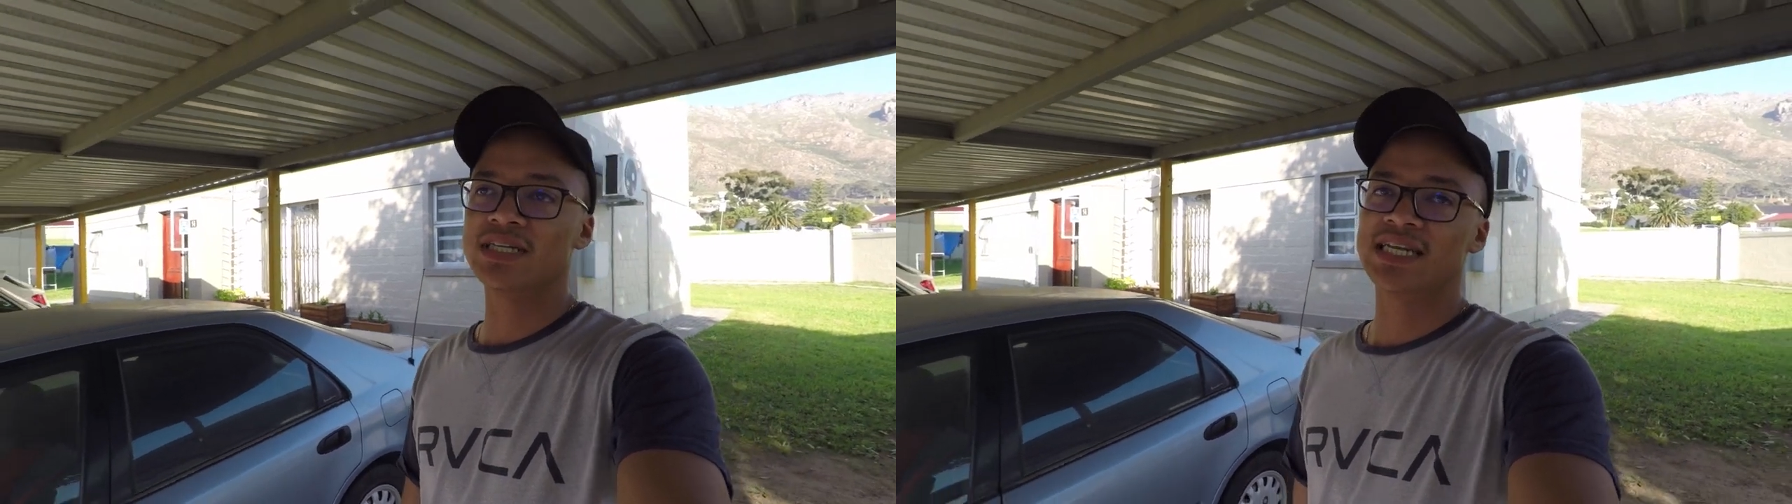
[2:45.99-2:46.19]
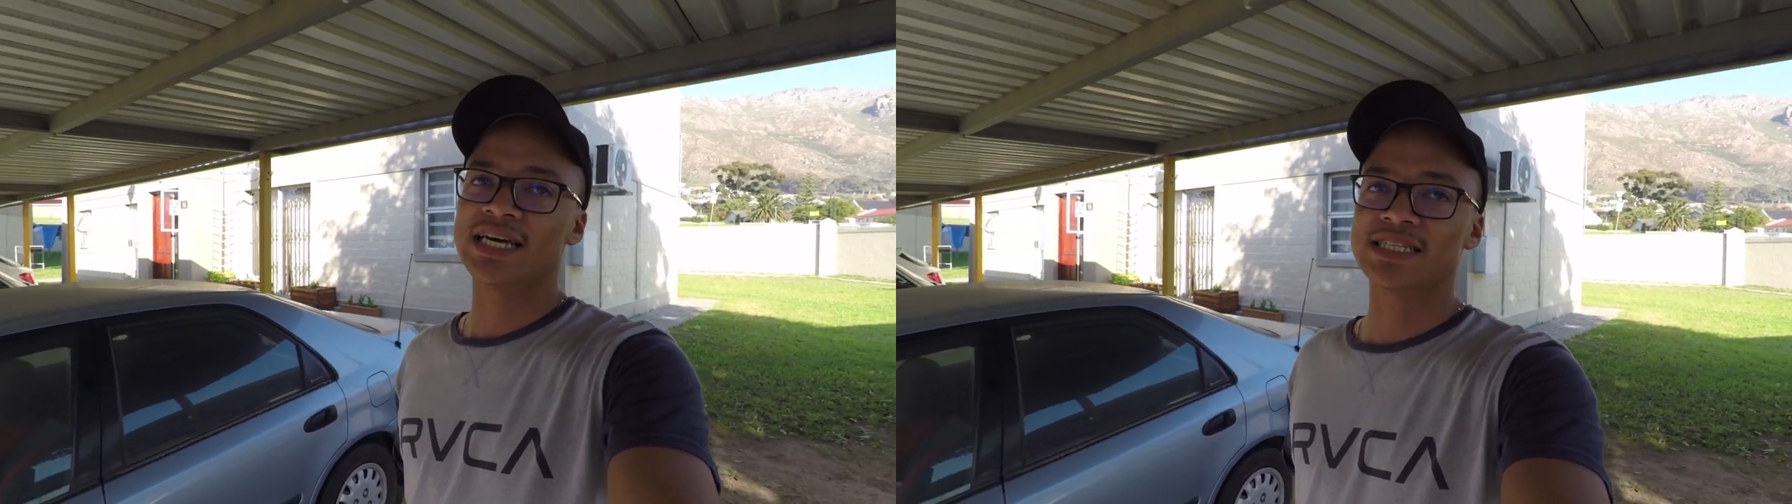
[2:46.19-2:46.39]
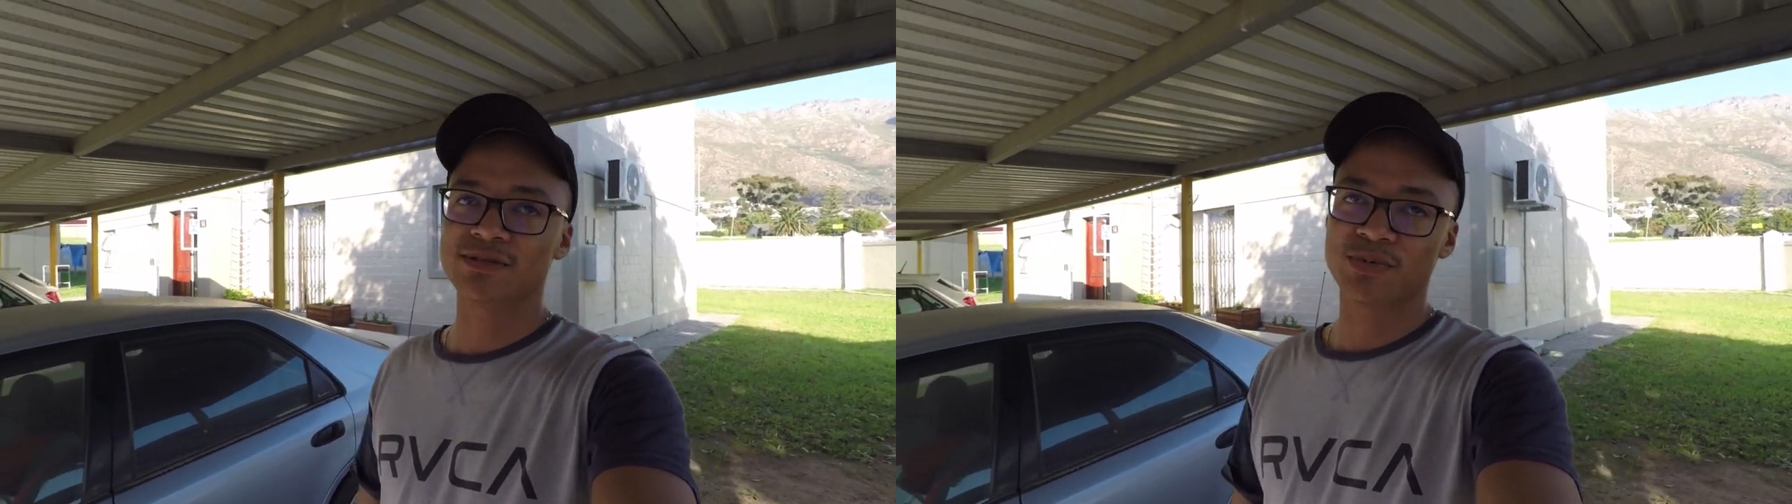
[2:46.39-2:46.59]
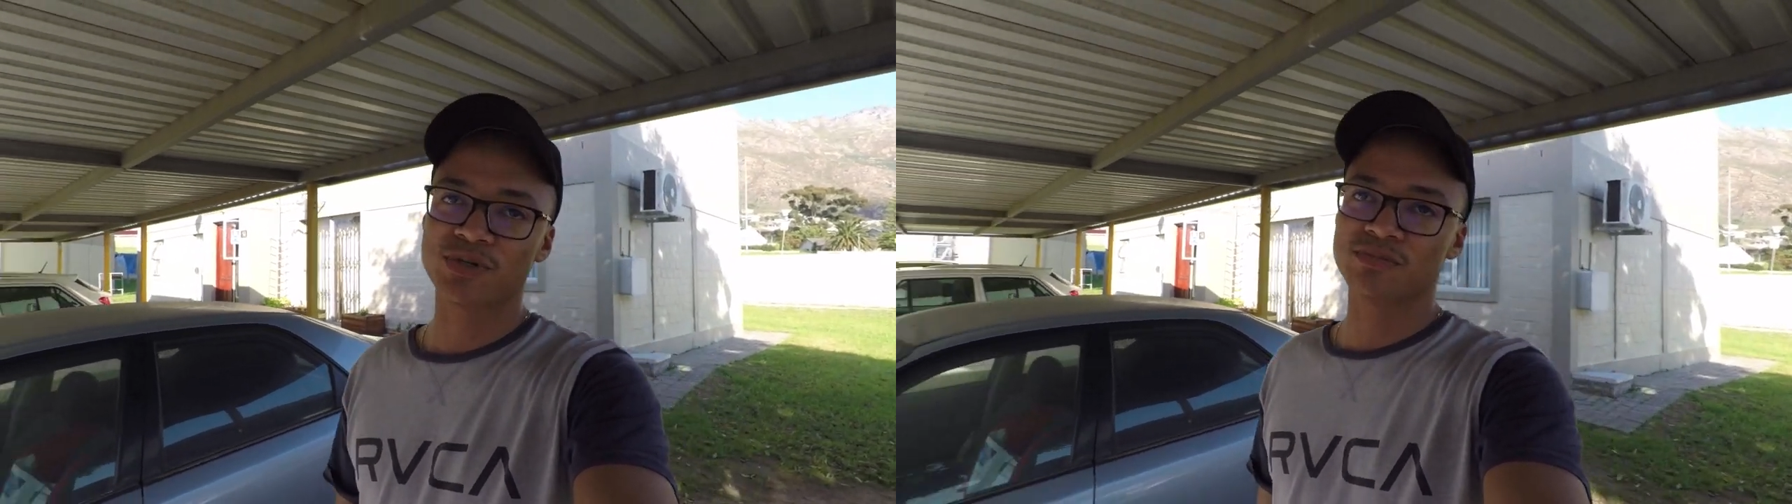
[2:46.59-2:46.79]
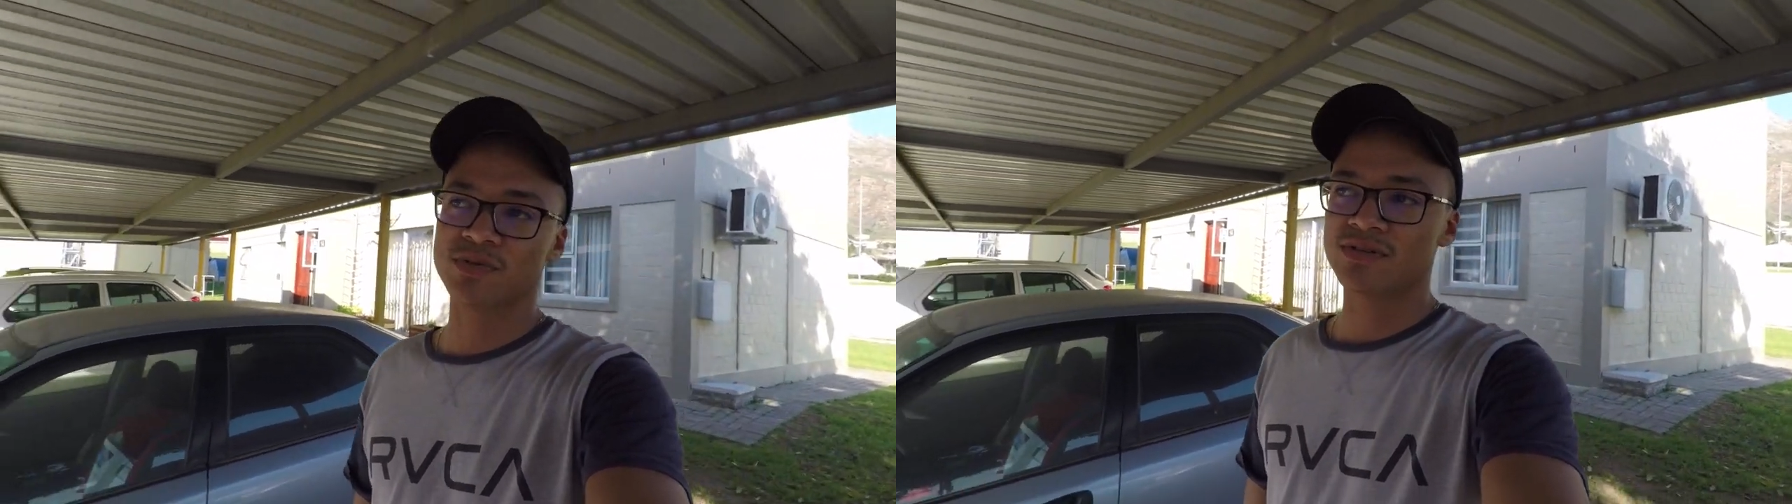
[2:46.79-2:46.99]
as nice as
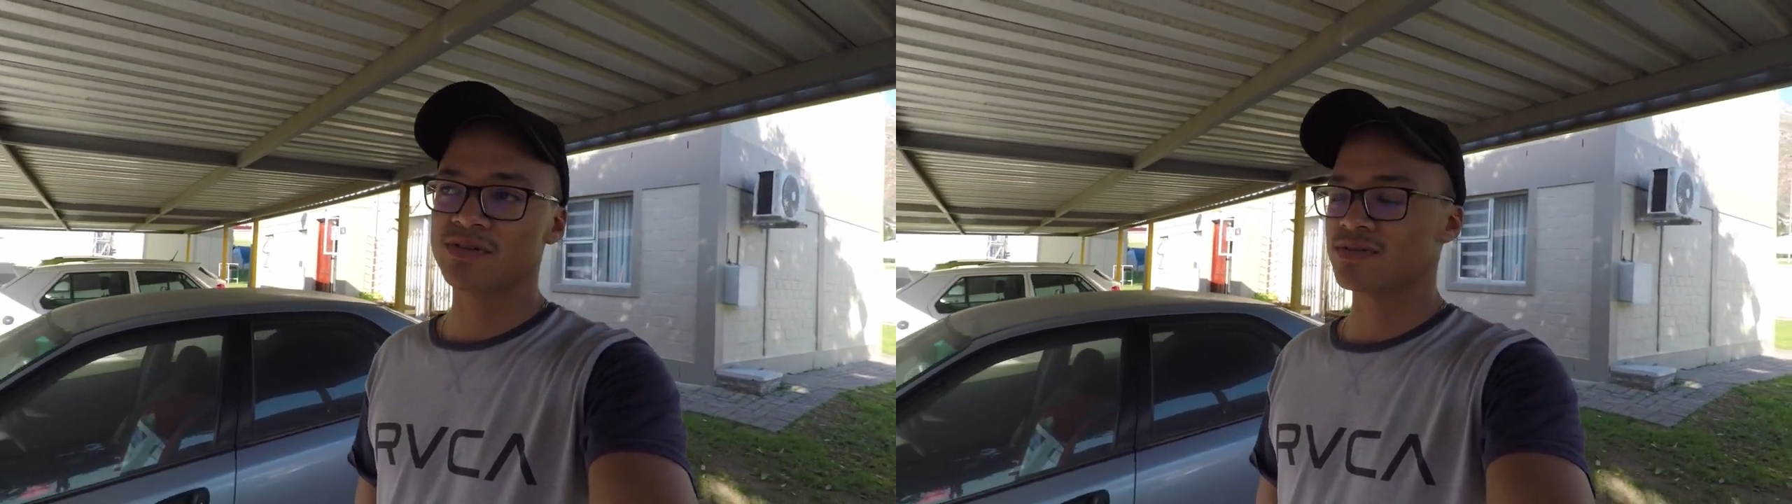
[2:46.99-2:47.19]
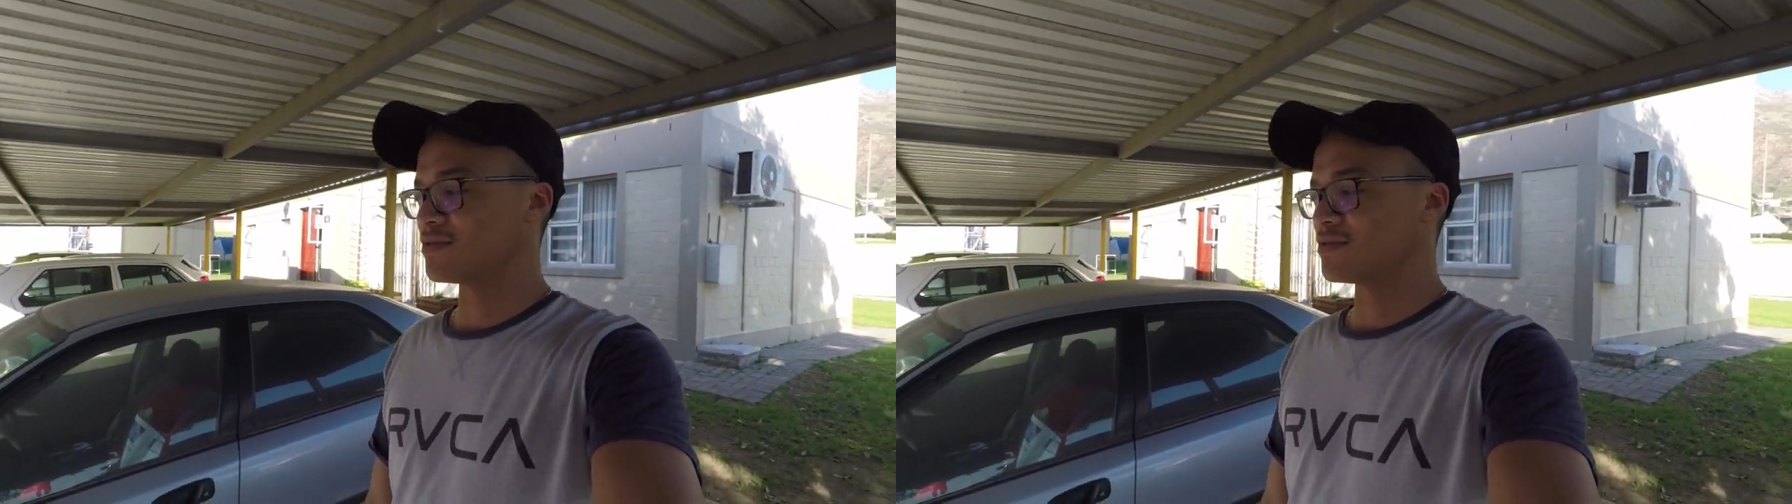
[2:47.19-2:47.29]
possible